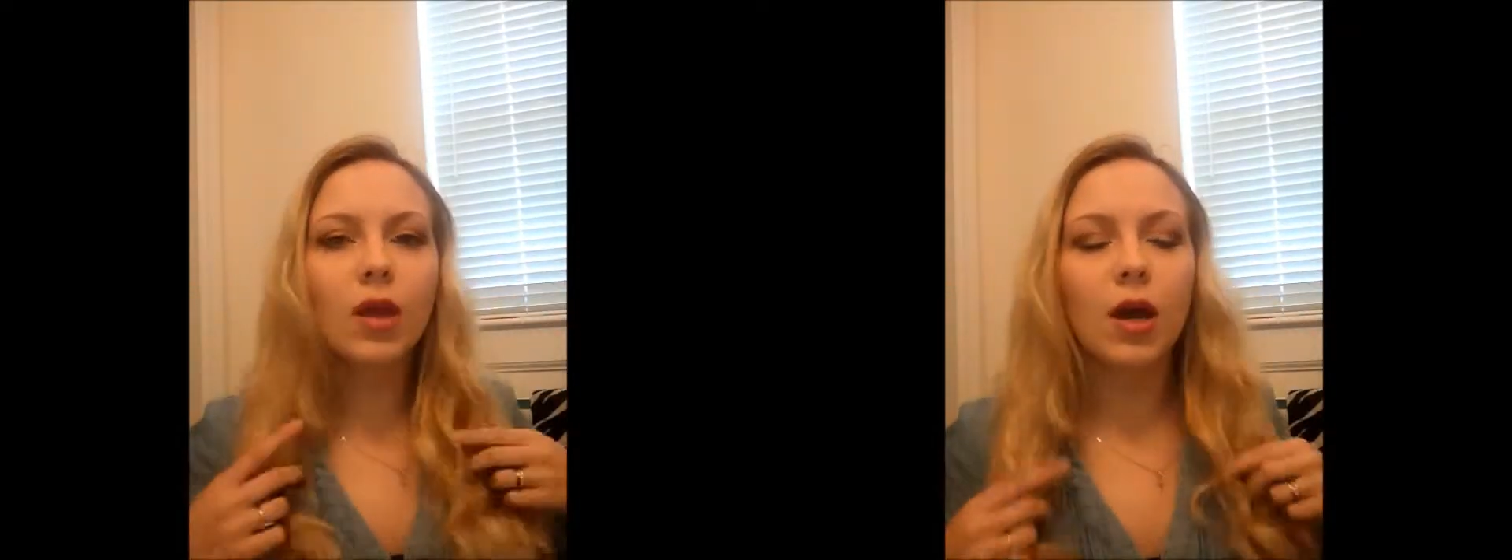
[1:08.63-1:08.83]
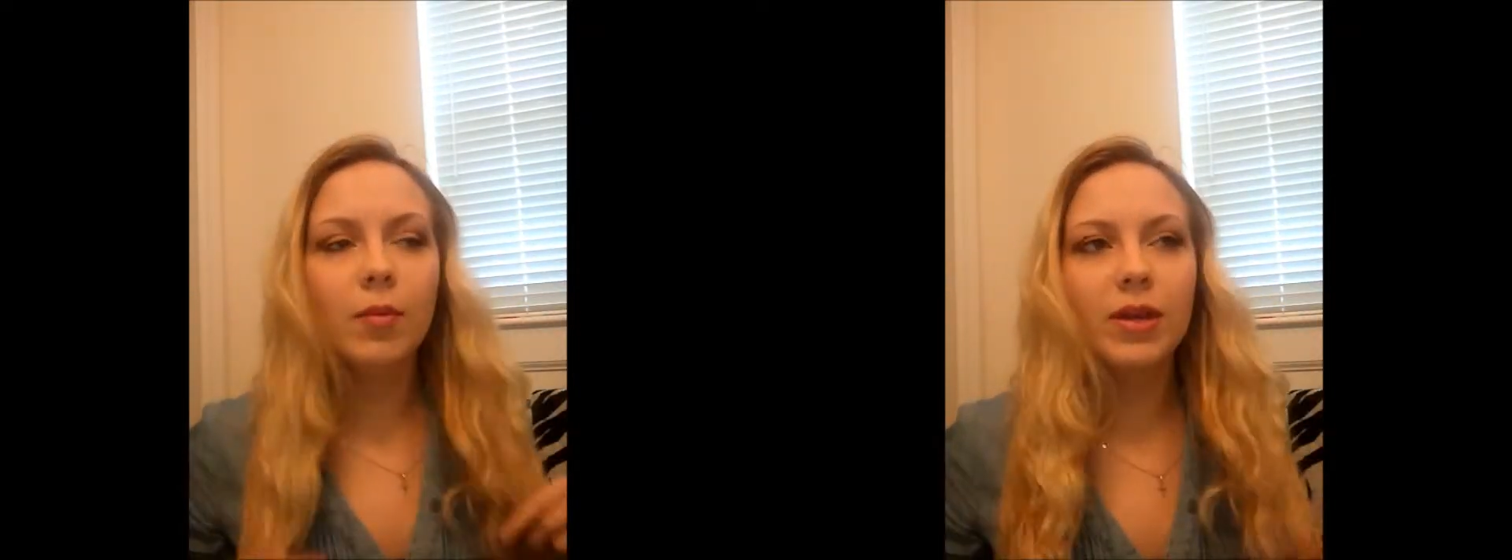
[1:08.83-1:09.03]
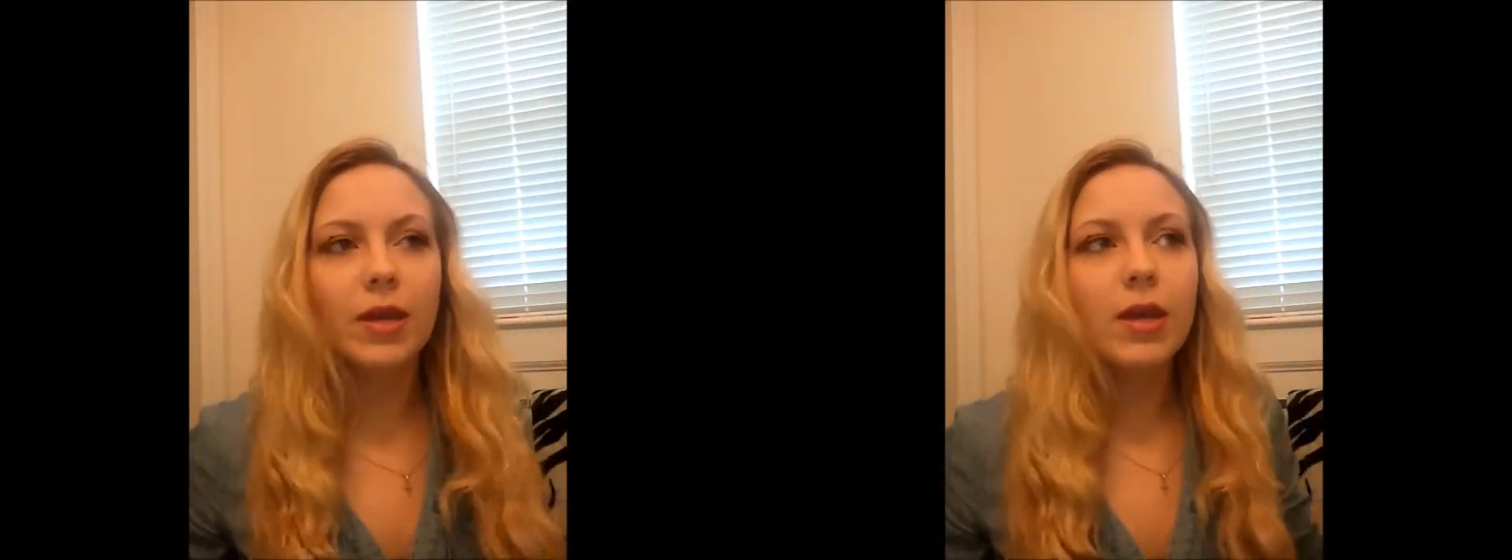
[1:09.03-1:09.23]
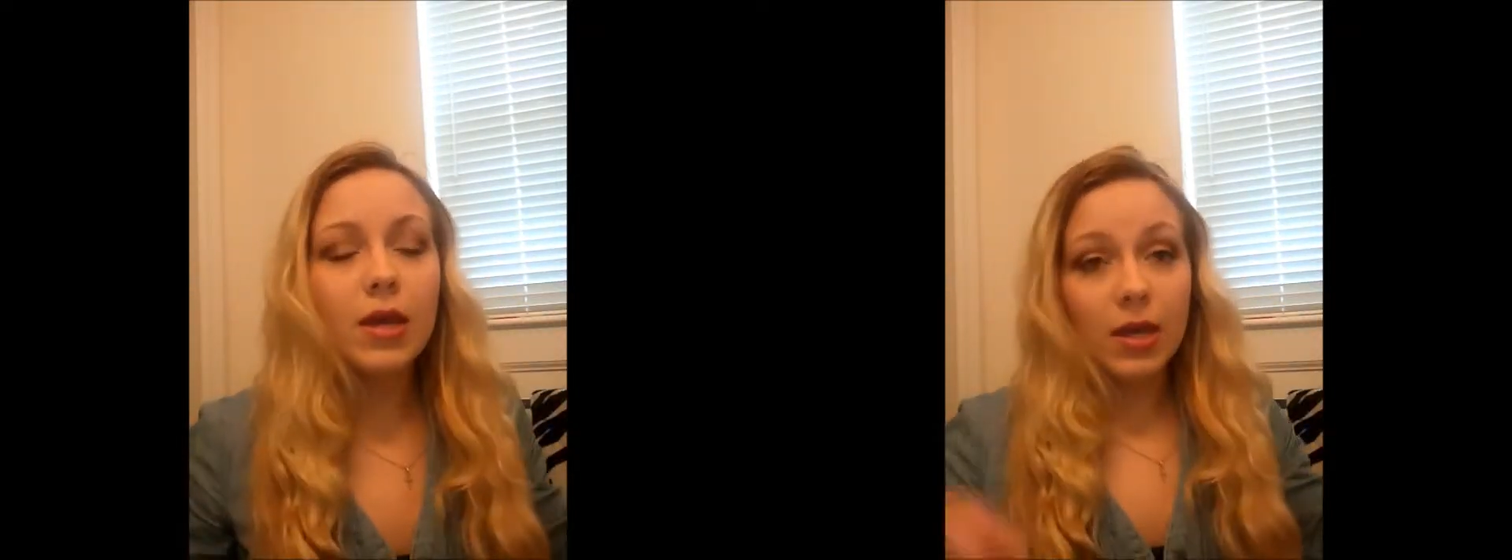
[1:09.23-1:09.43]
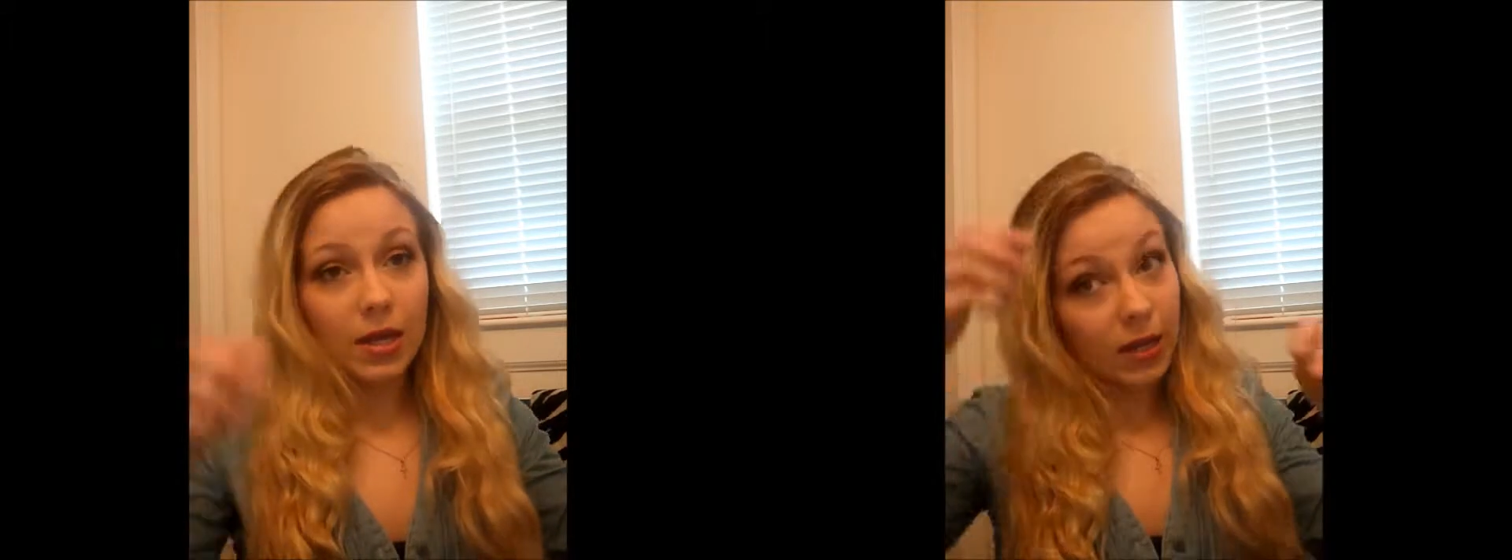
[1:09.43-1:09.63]
it
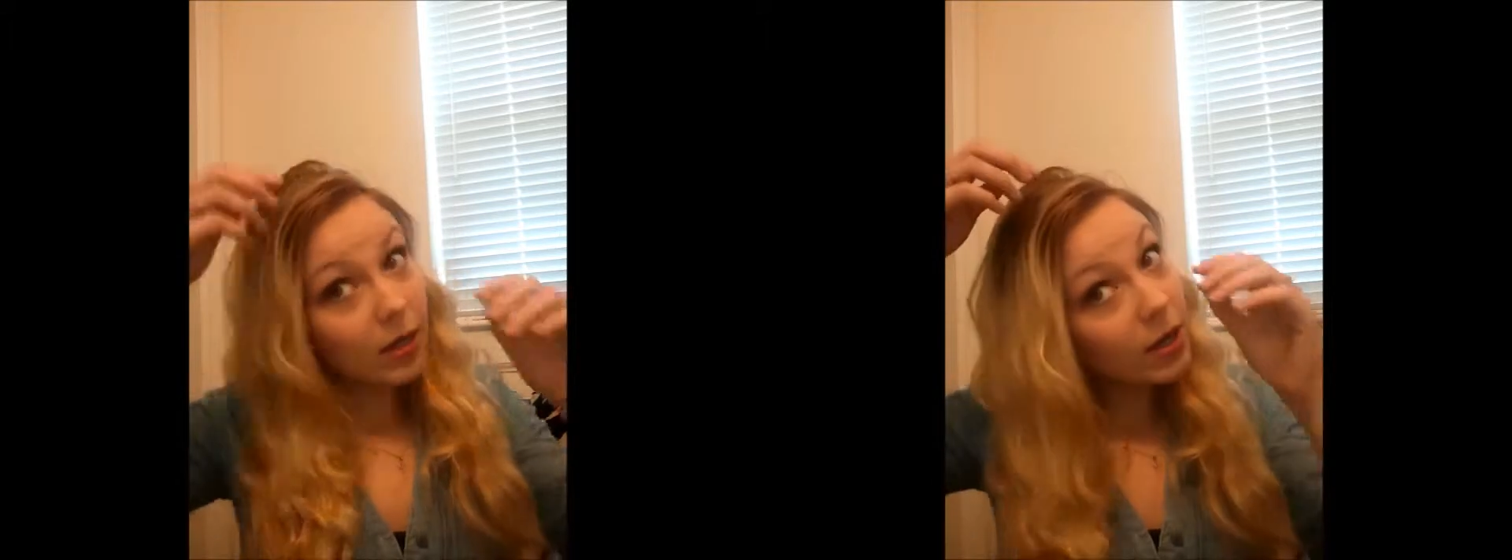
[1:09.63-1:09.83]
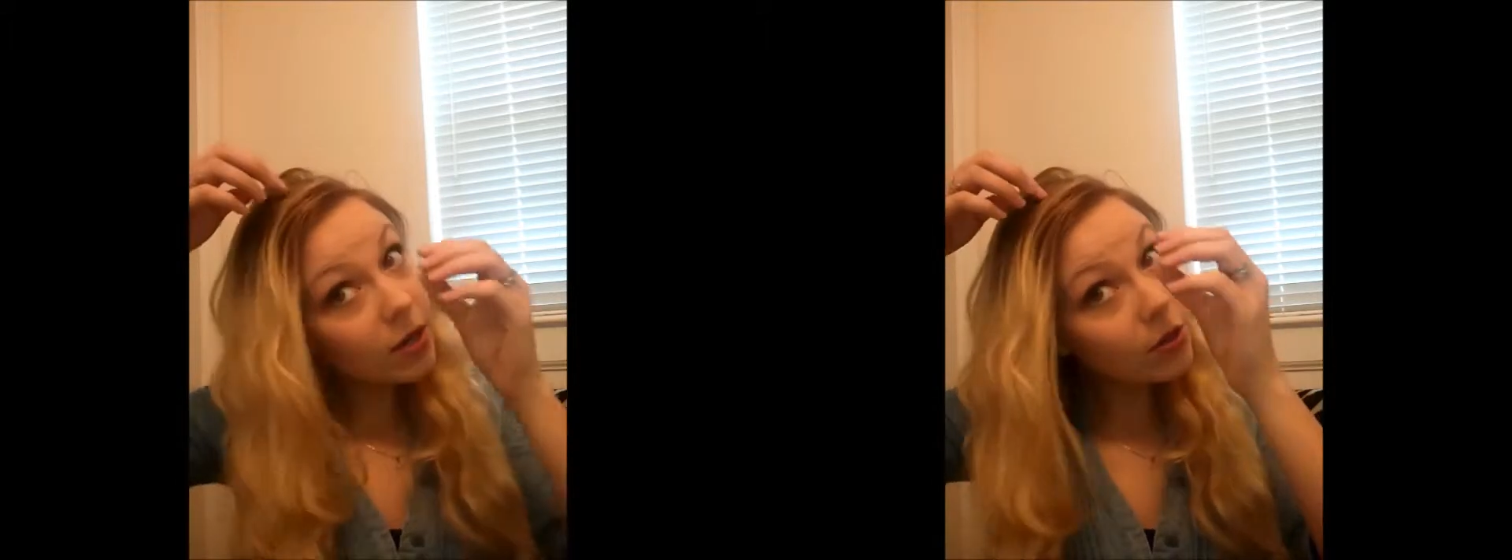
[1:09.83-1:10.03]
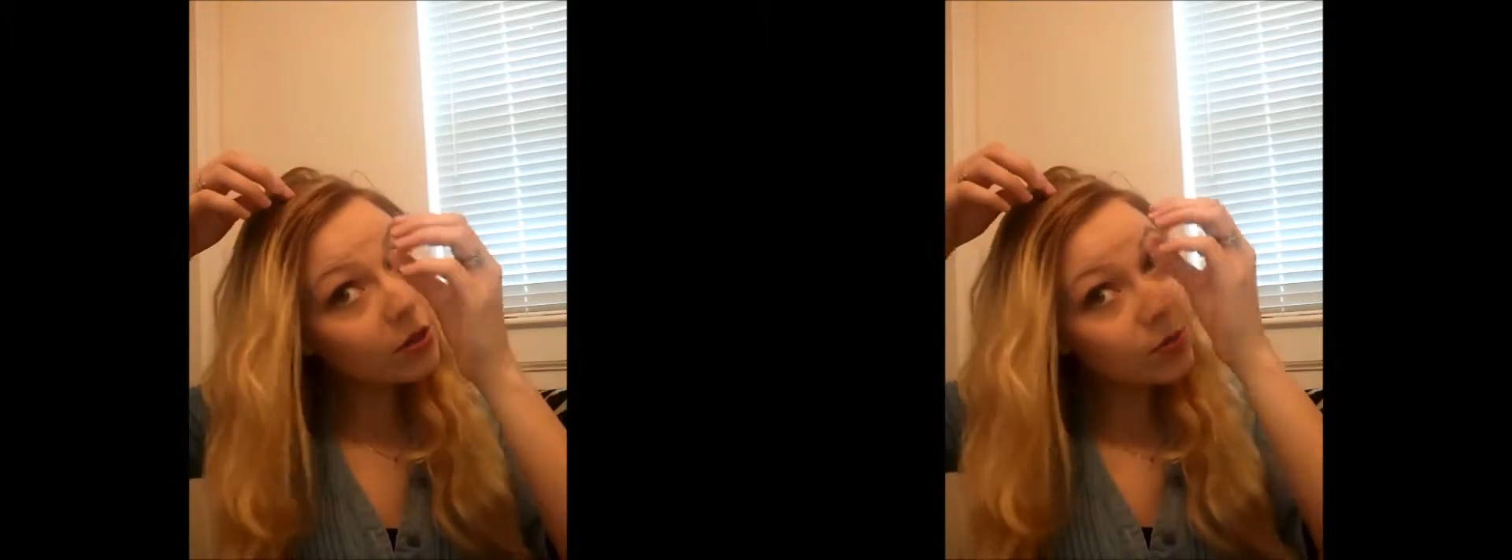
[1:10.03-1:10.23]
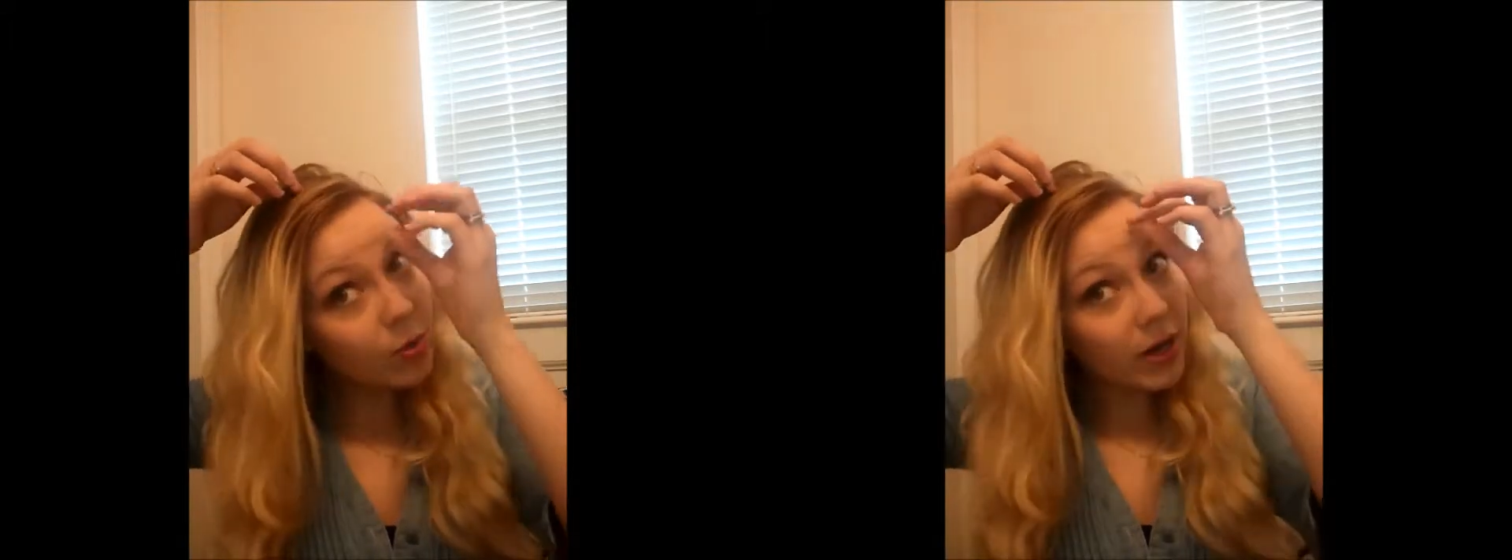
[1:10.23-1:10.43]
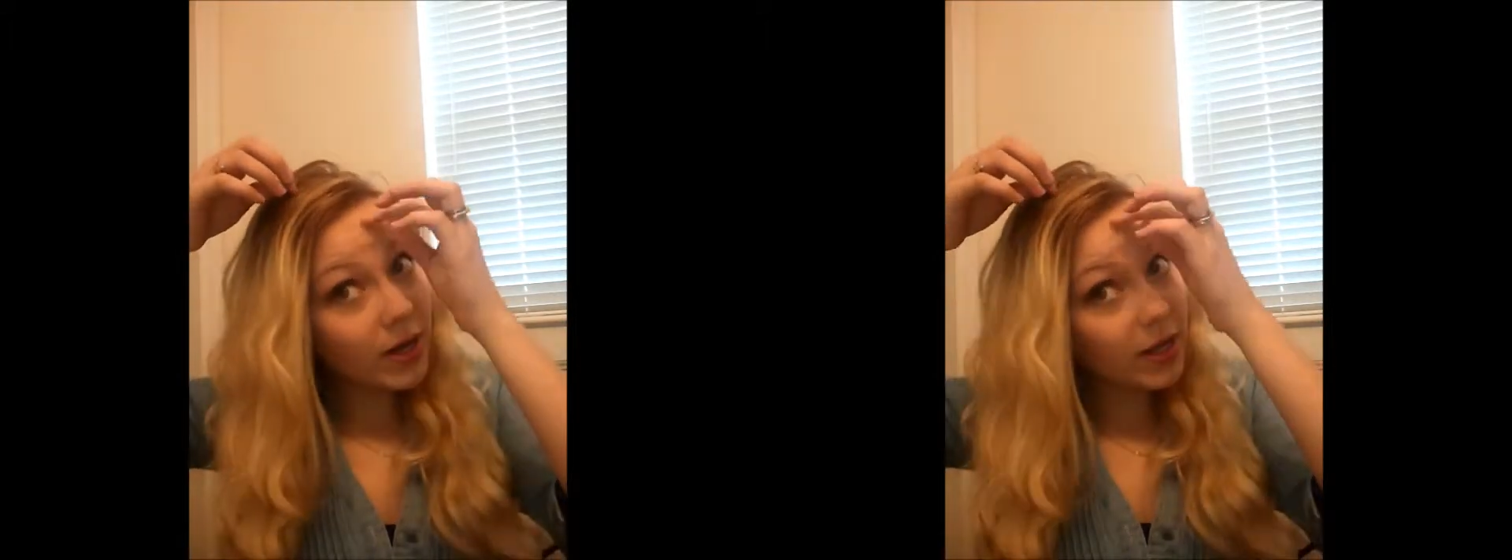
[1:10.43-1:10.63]
includes
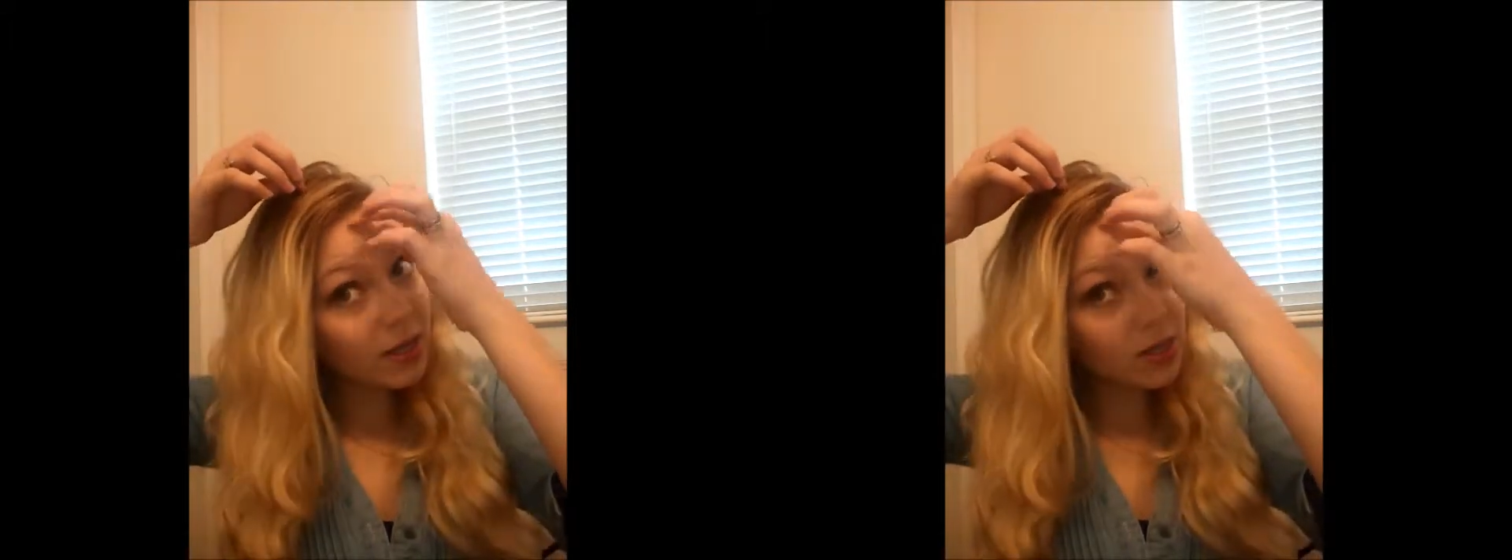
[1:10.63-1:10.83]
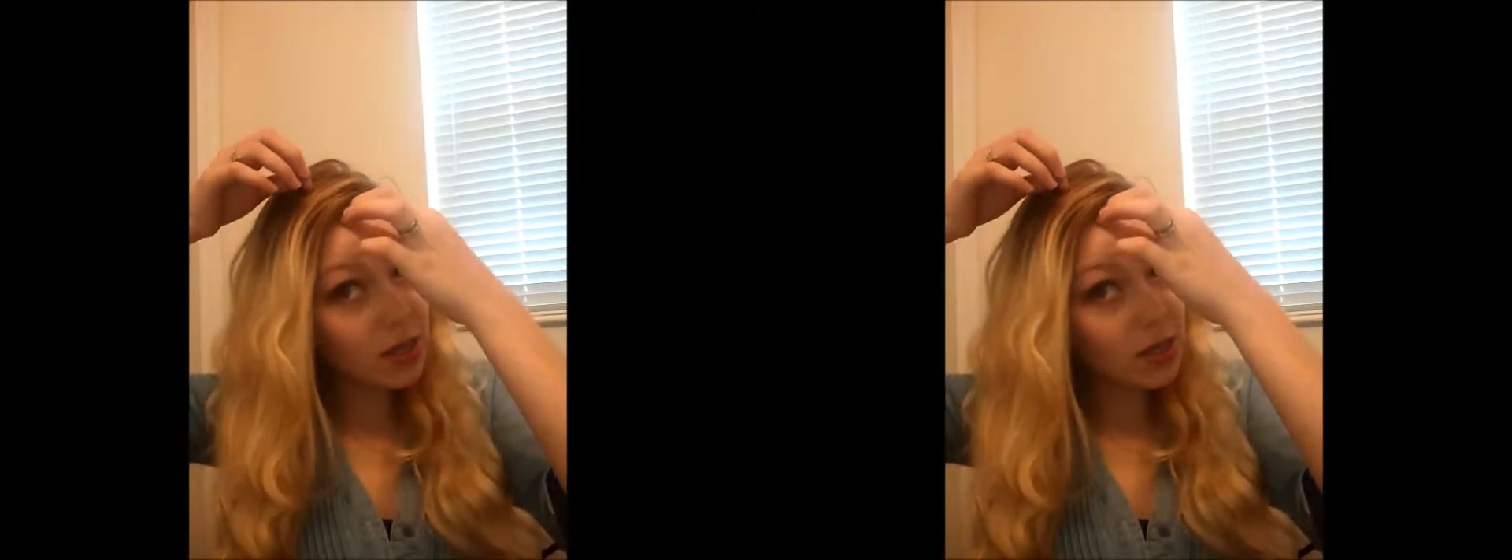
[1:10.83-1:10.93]
braiding,